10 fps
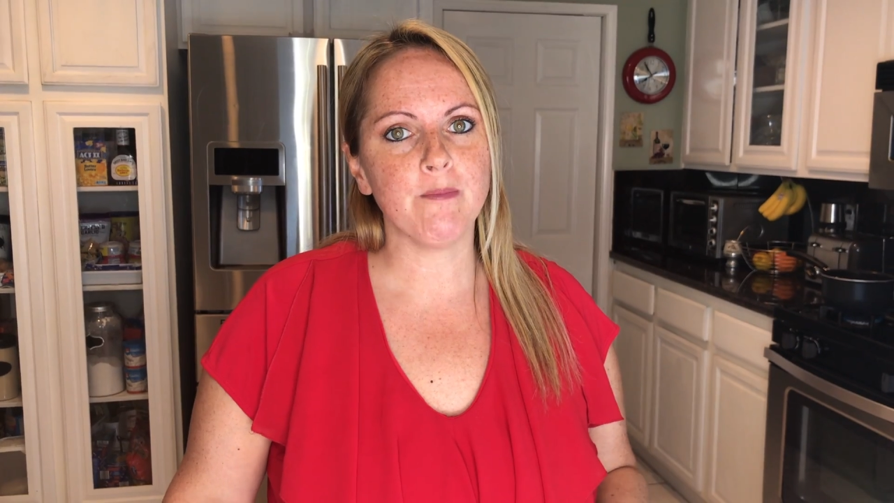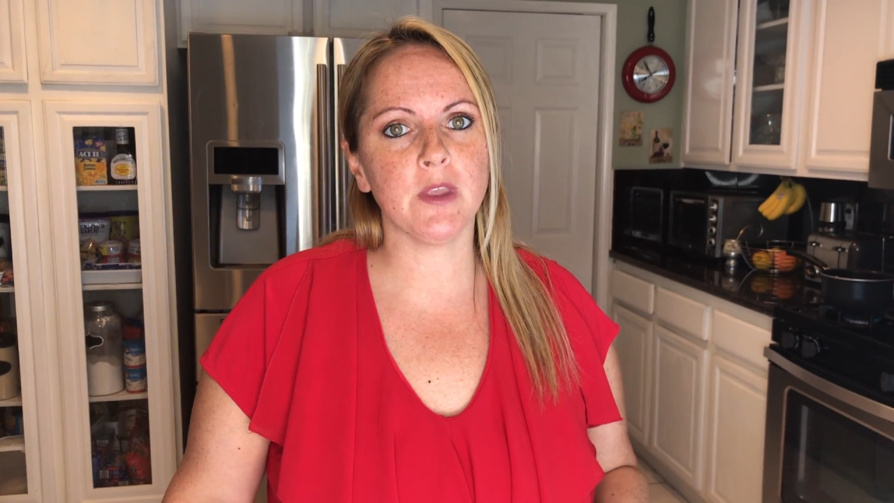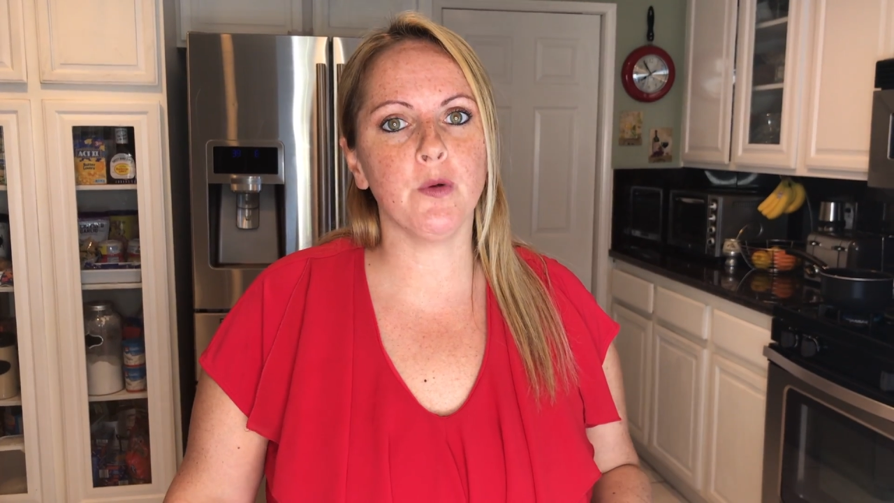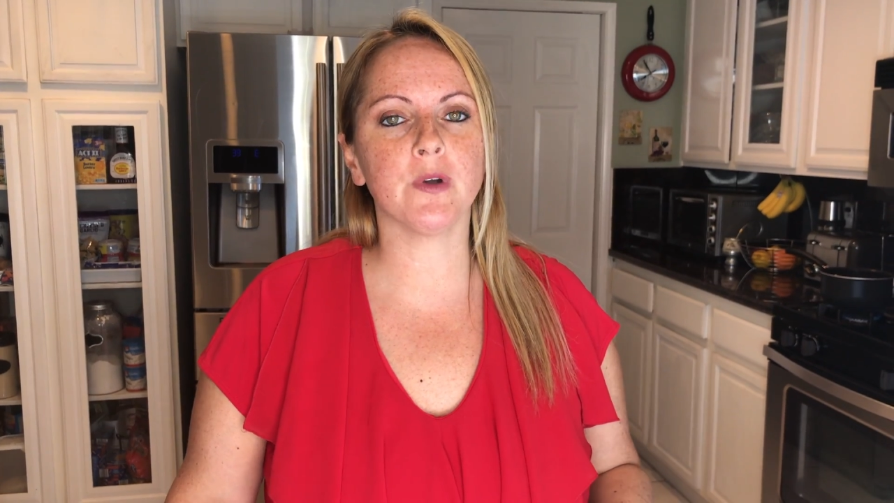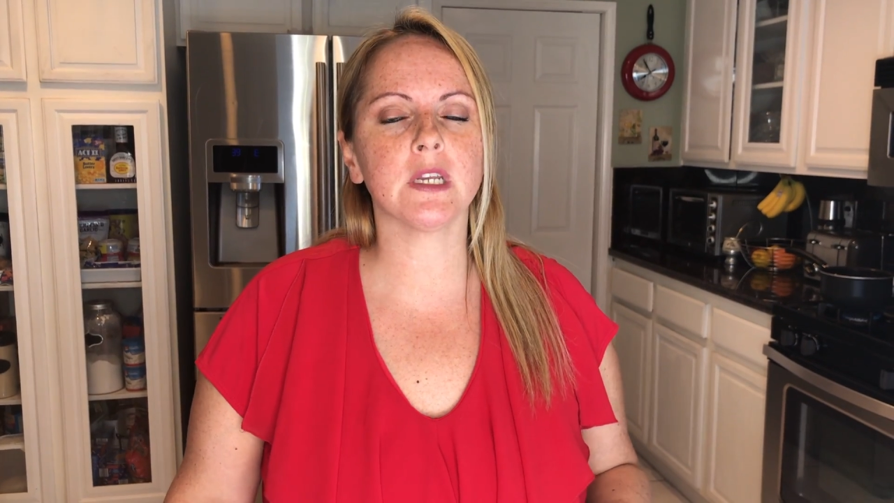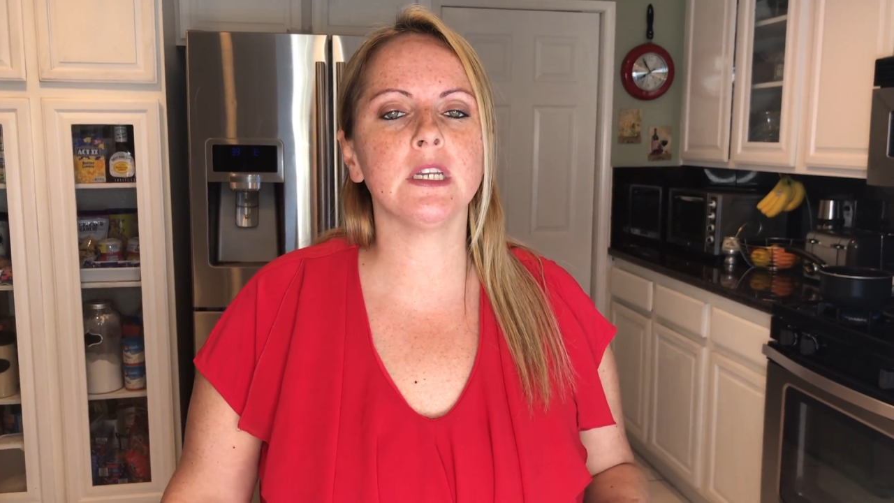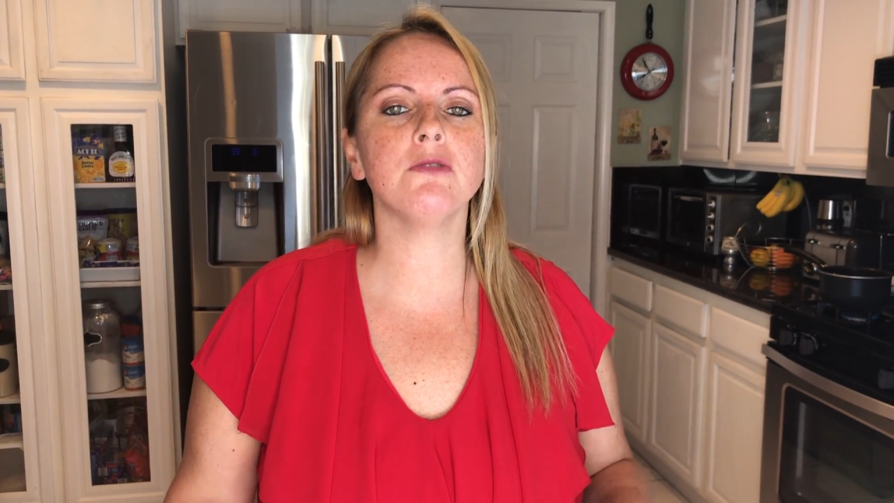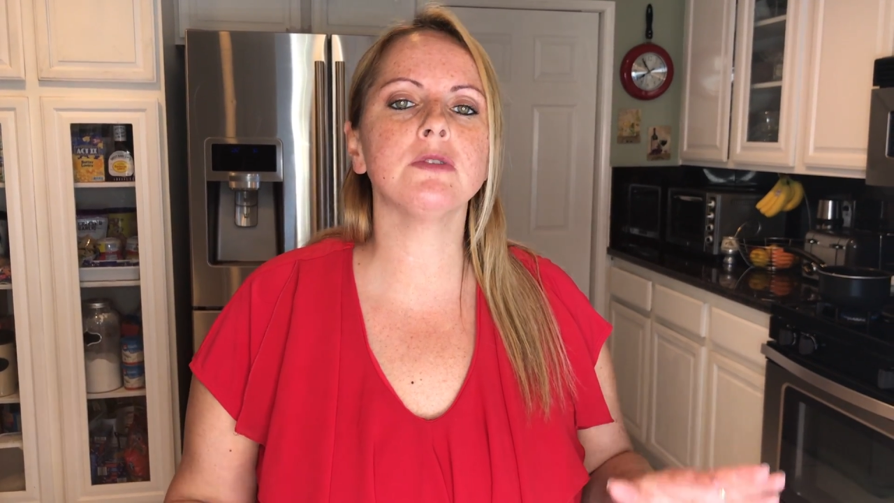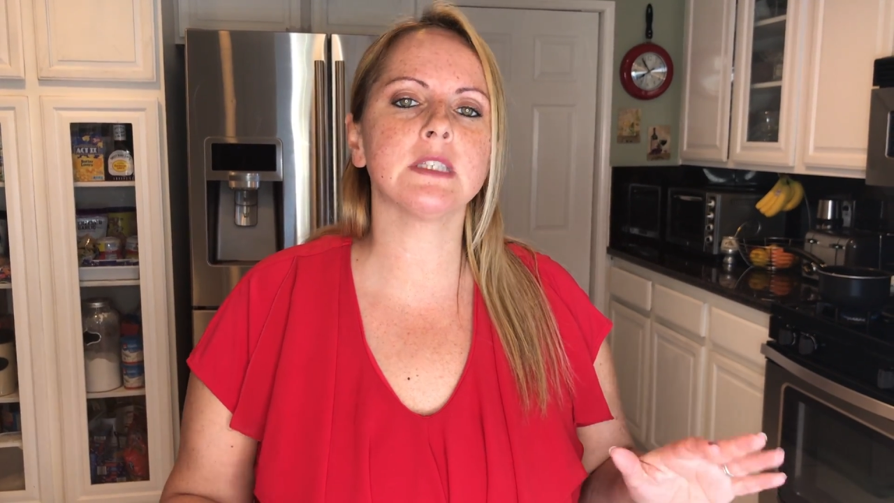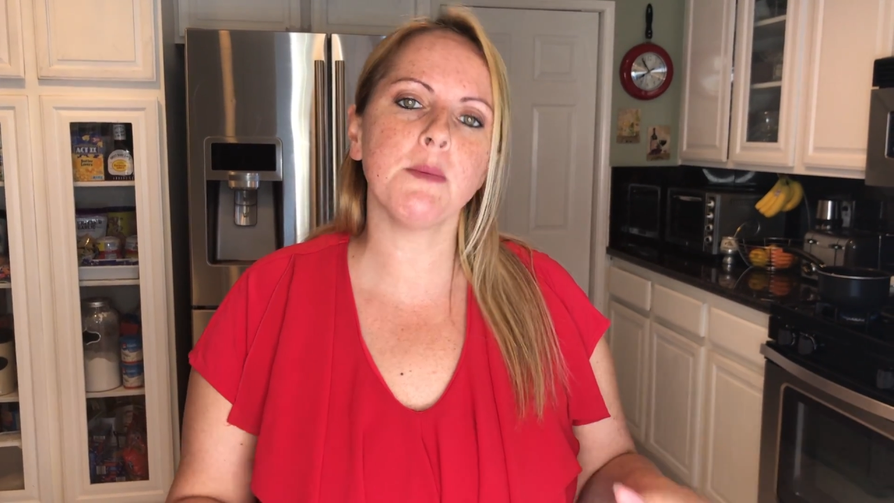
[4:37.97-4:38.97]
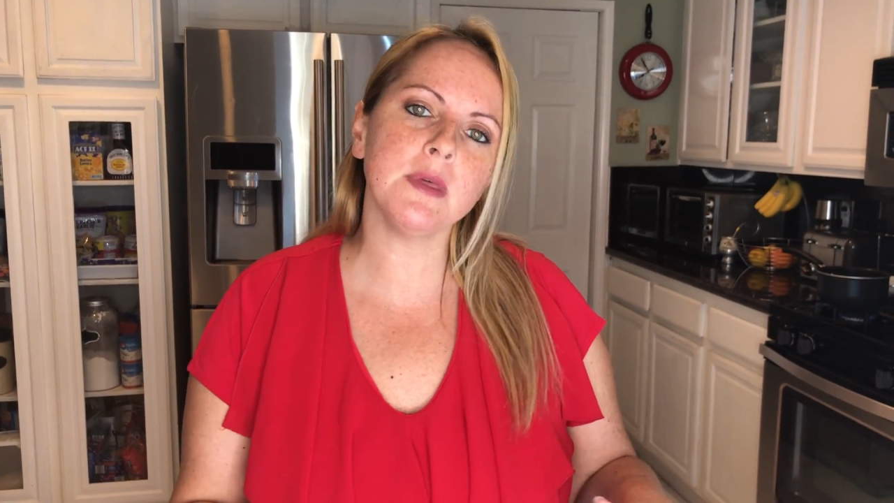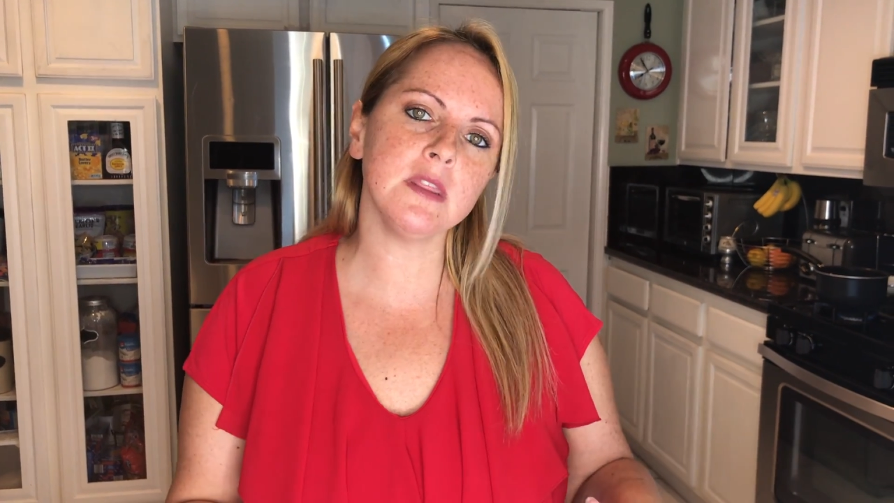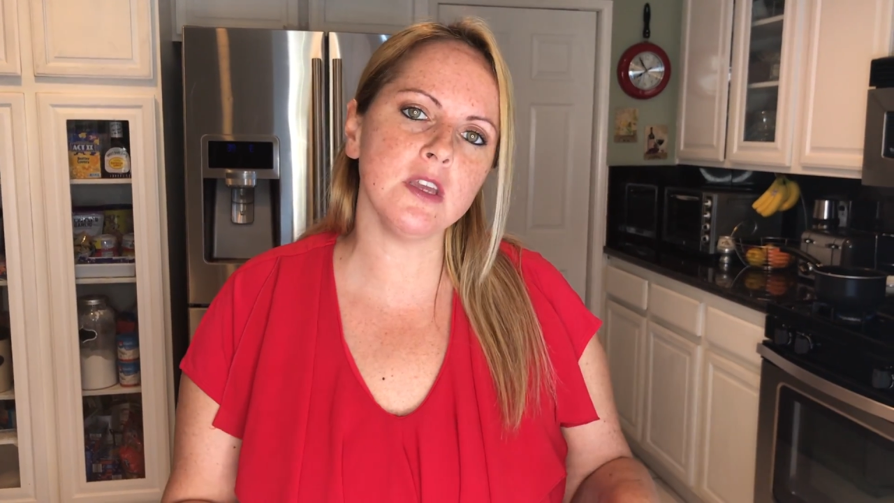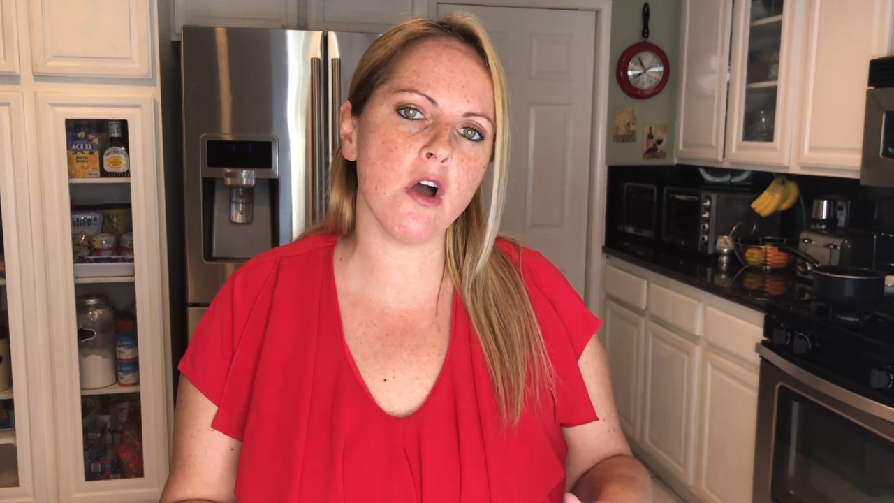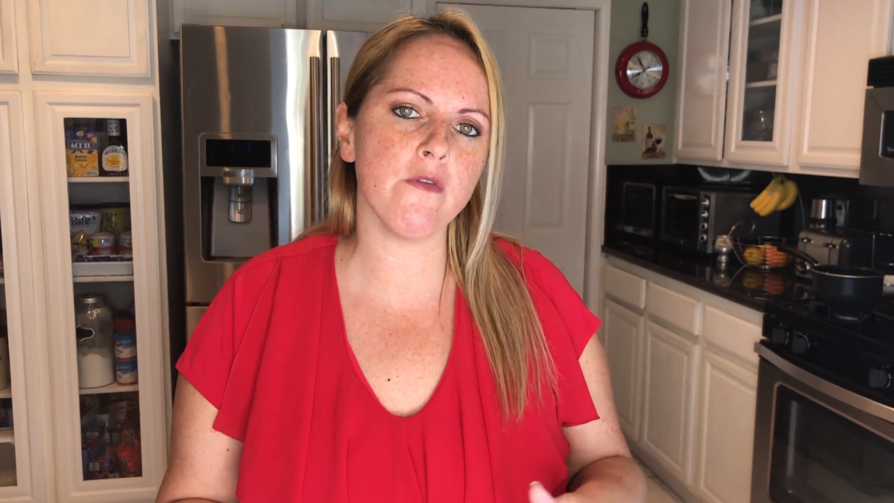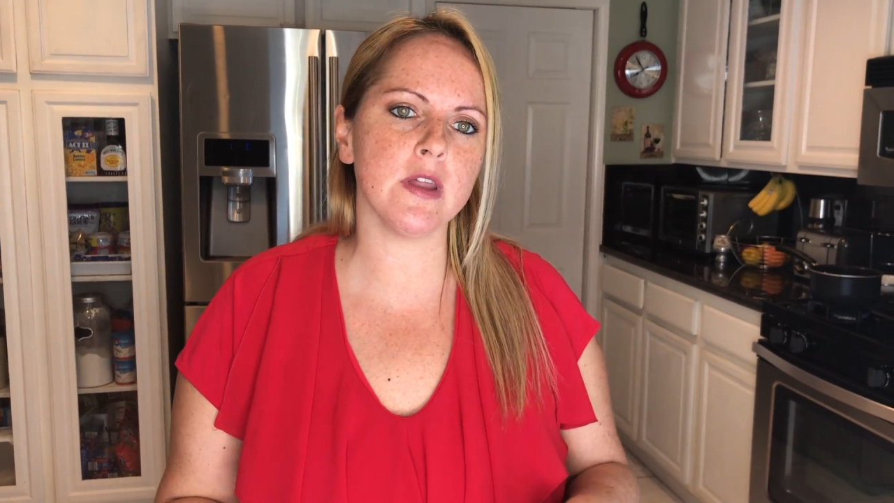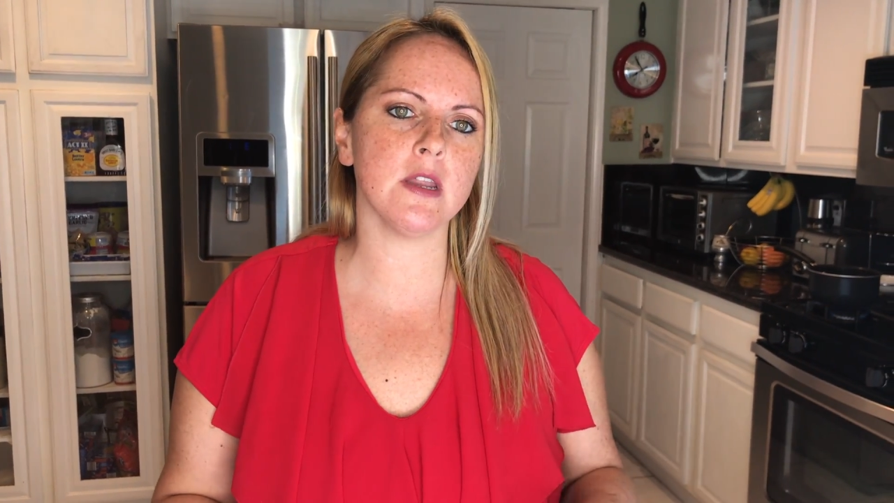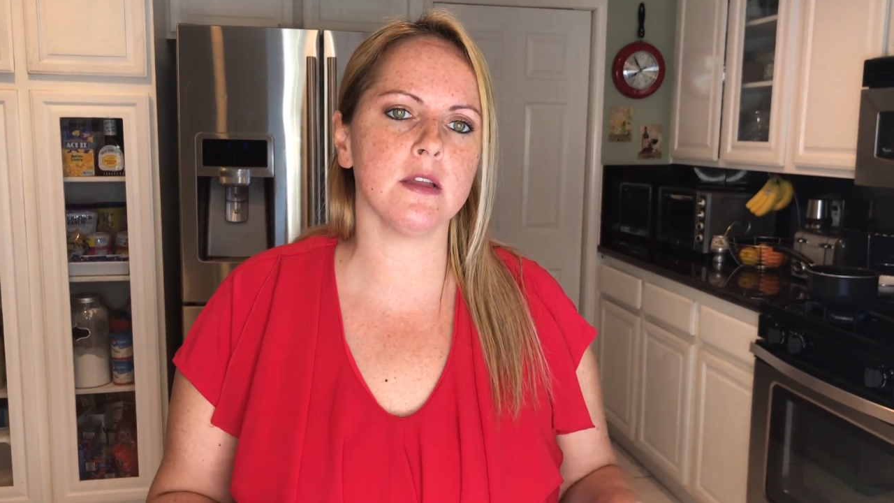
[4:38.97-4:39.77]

and we're gonna do some in the oven